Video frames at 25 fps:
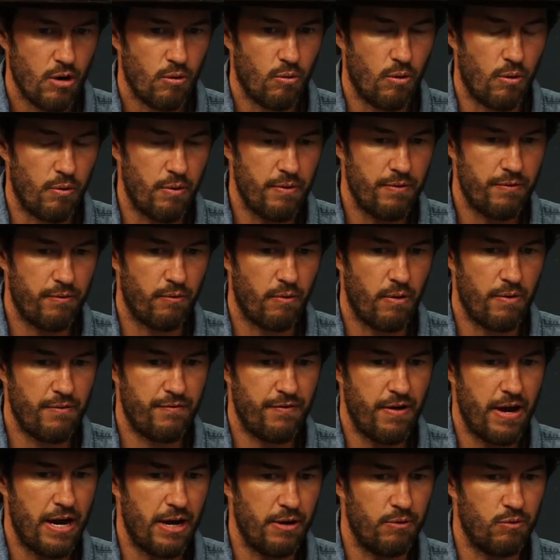what we
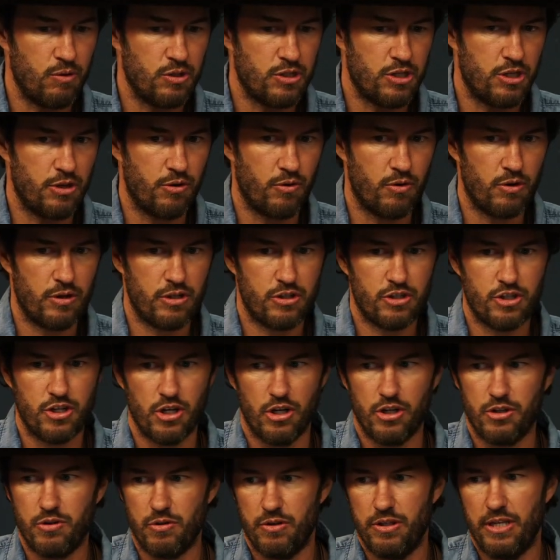found was there were
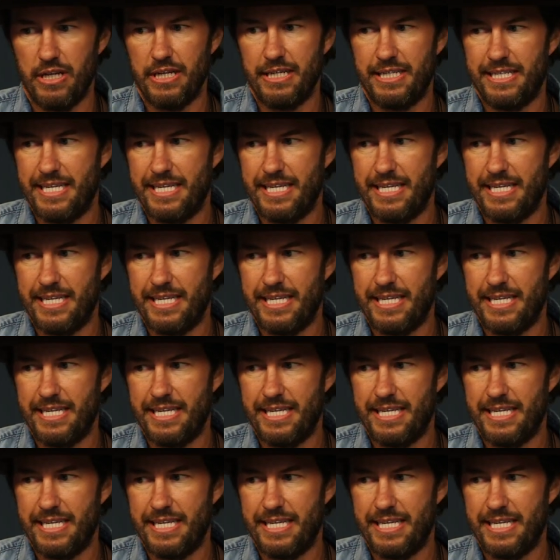children that